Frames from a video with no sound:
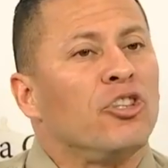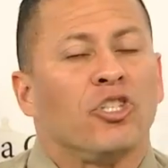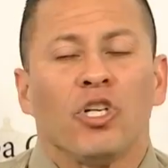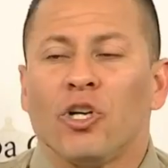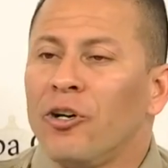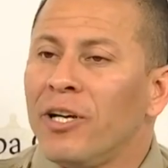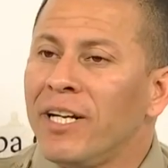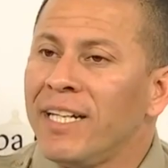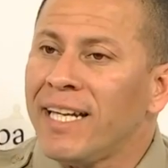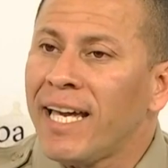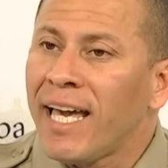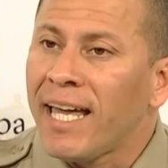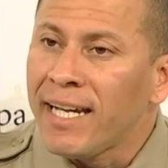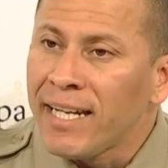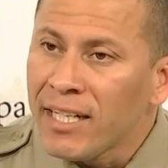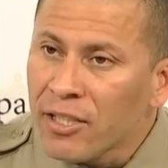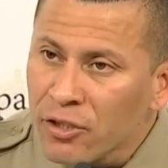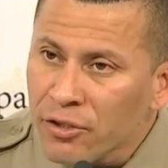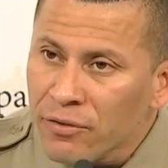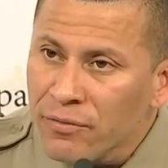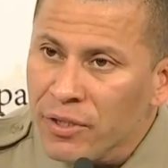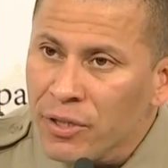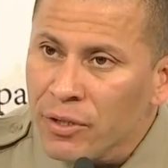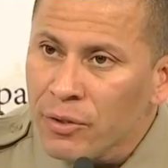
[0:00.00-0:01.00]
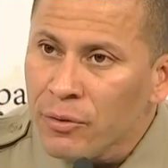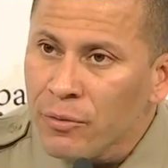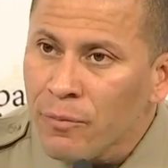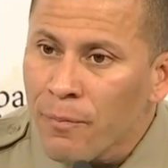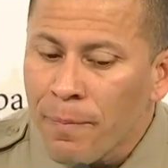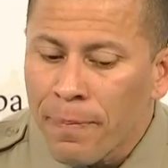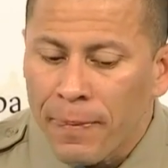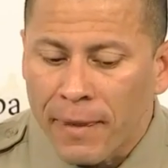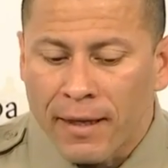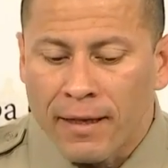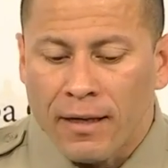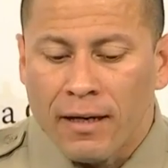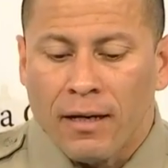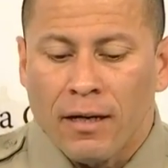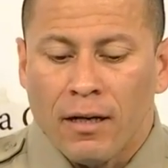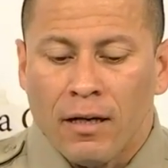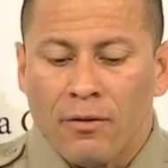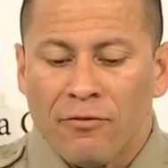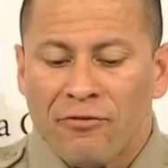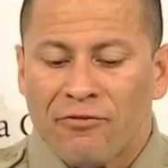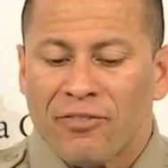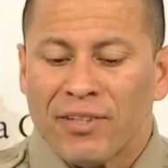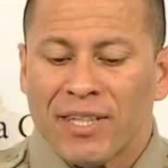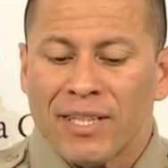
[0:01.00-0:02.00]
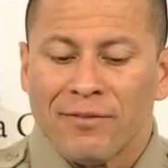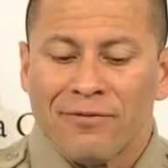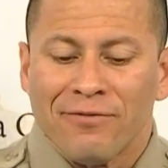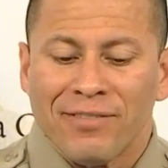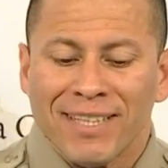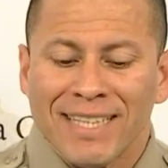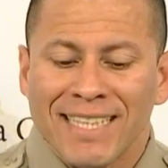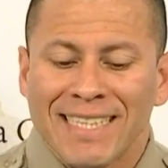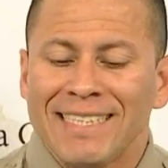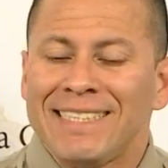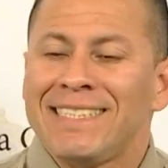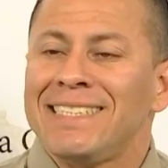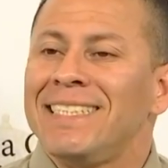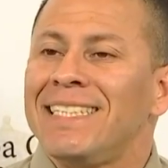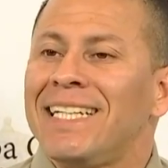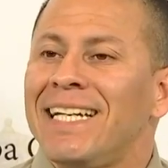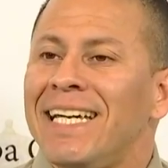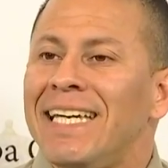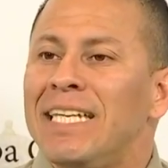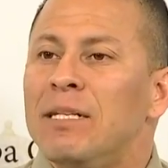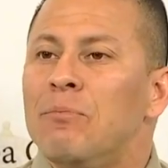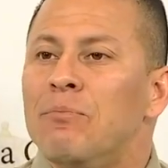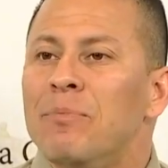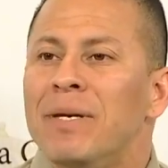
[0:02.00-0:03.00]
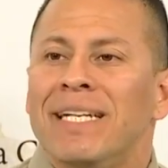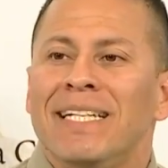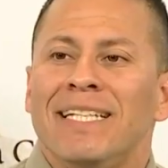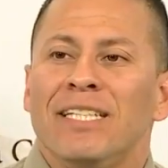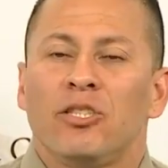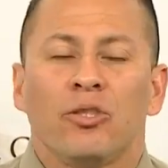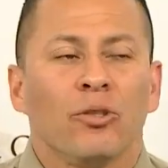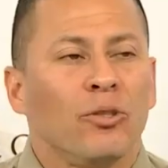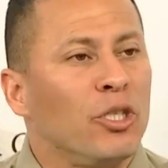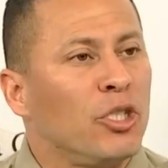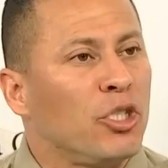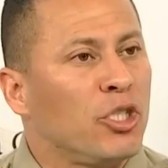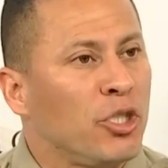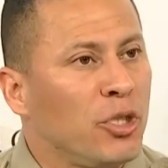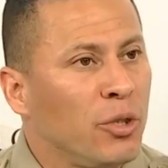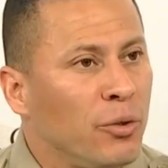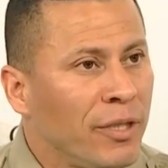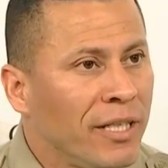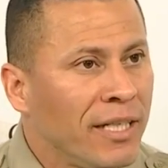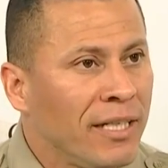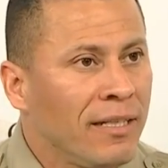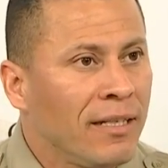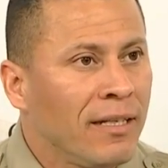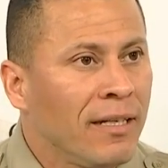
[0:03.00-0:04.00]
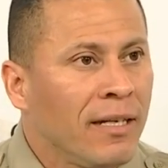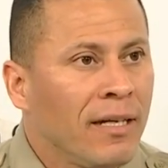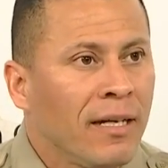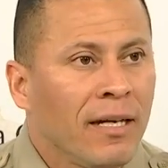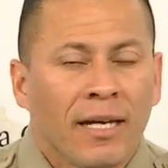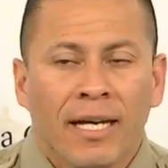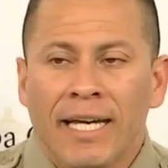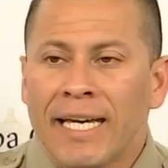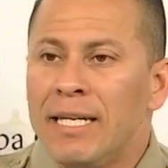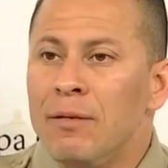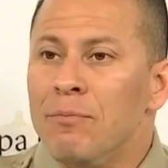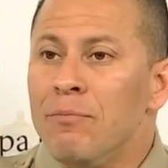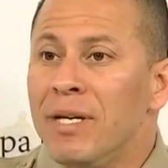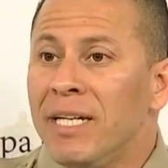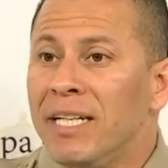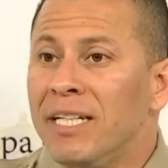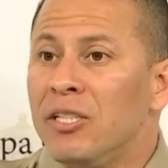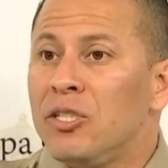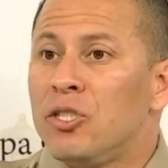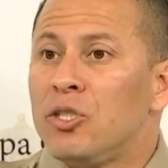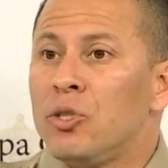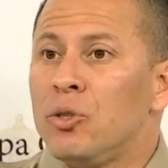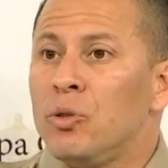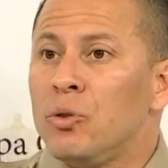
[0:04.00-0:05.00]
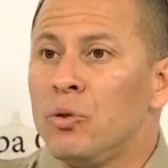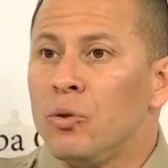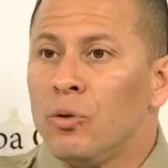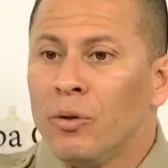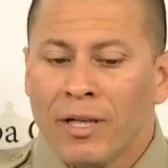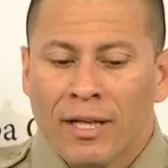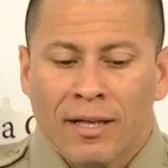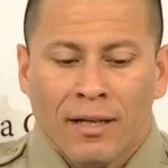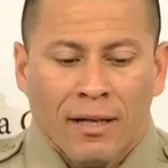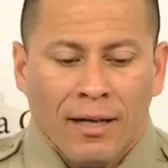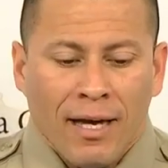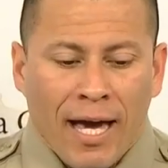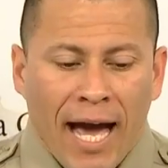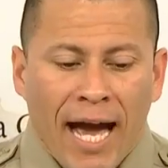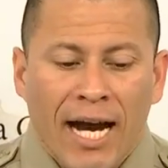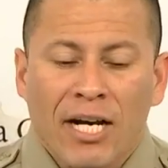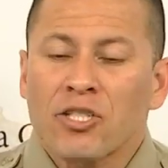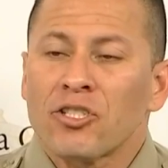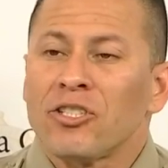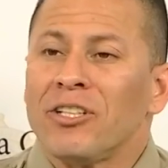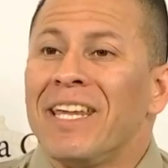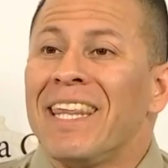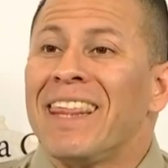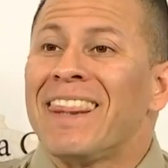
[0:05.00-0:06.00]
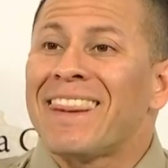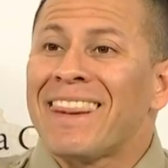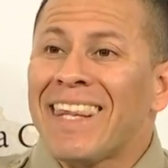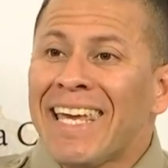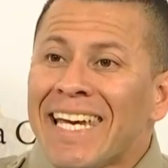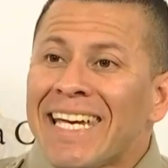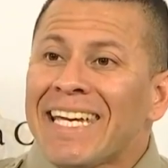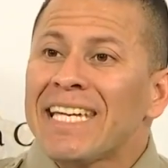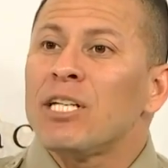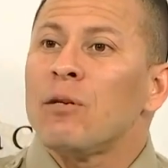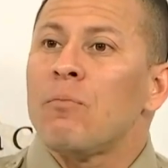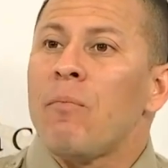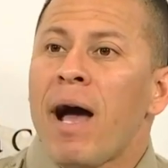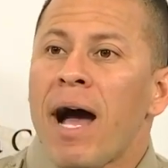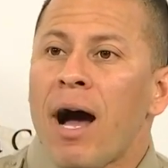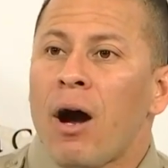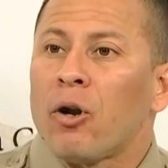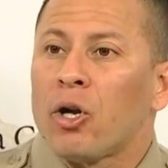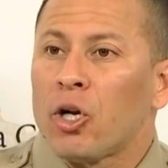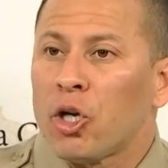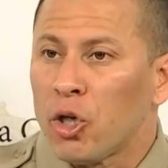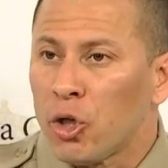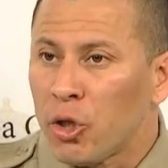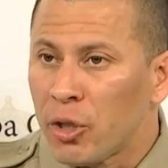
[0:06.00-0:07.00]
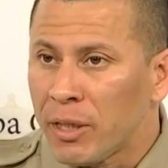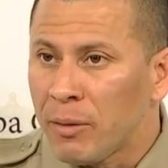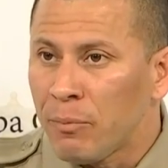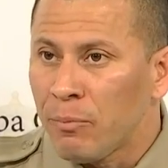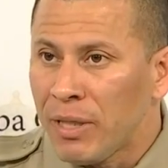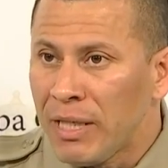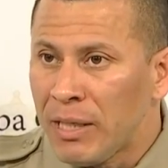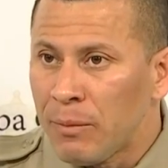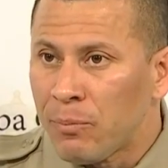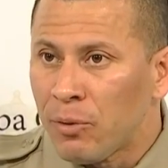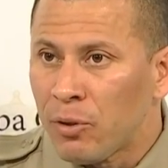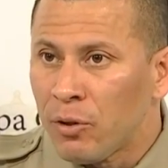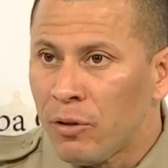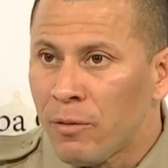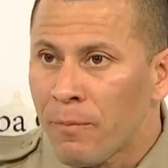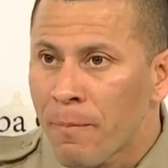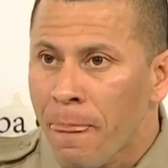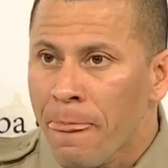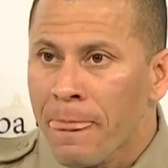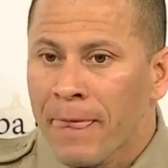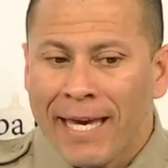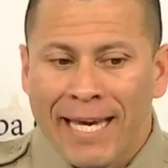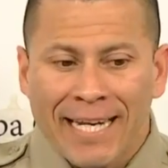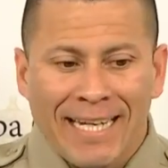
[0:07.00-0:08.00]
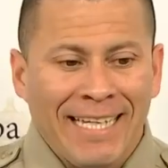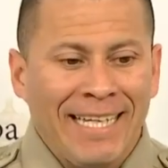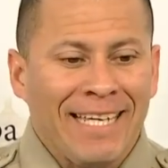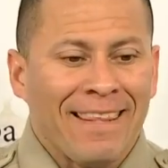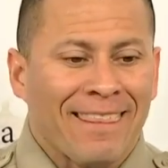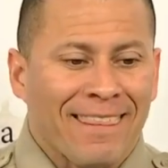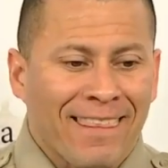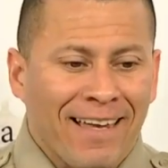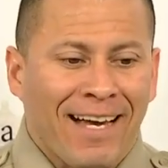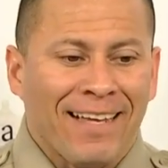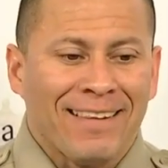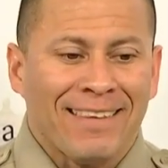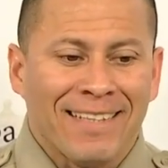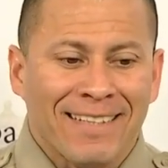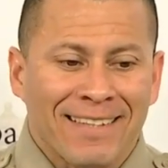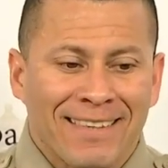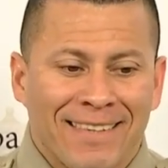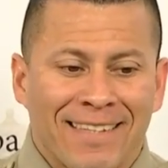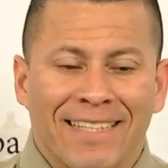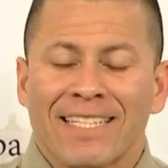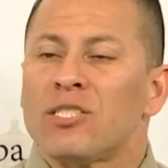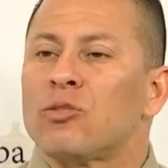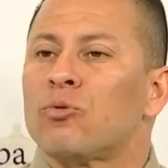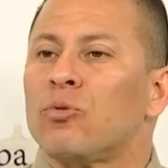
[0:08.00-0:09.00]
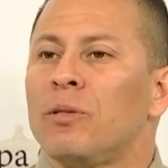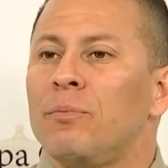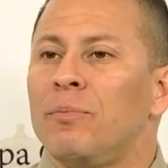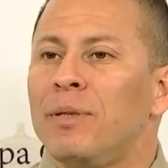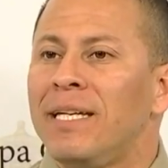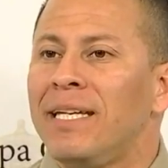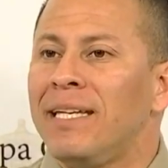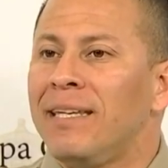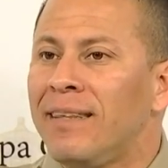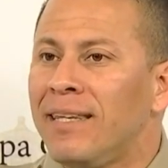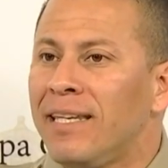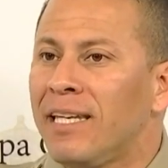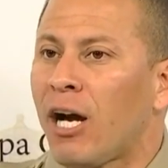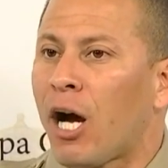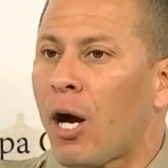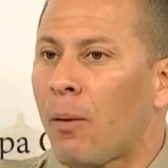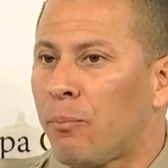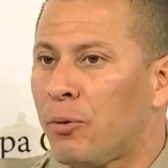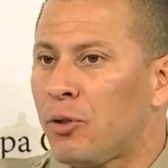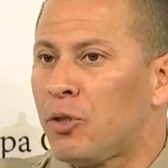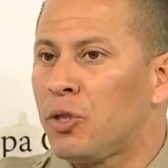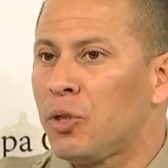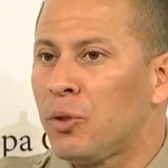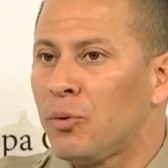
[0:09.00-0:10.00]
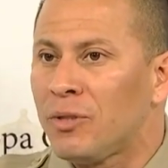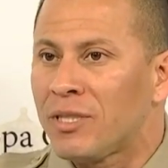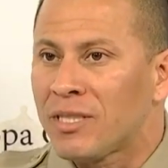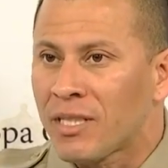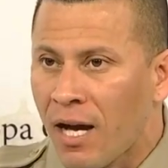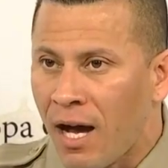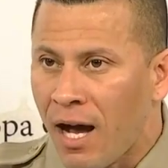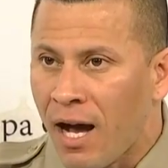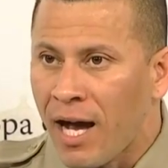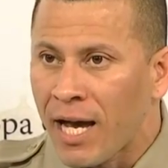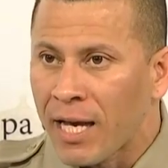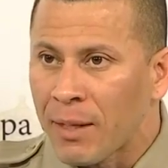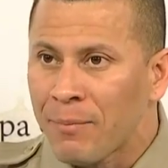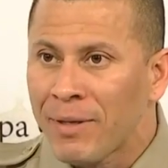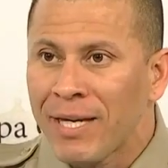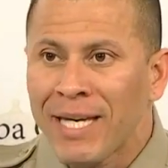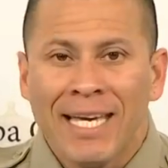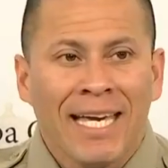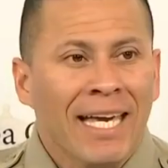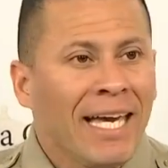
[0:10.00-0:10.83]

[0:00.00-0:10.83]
During that interview, um, Phillip Valencia admitted to the shooting, admitted to actually thinking about hurting people, and he thought that this would be the opportune time.